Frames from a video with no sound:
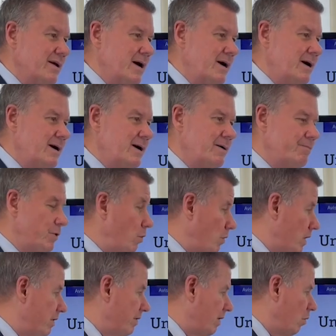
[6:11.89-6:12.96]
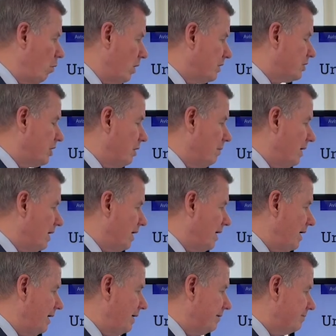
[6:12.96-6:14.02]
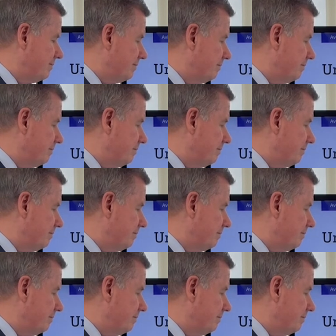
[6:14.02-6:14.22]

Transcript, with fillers: uh, or, or excuse me, uh,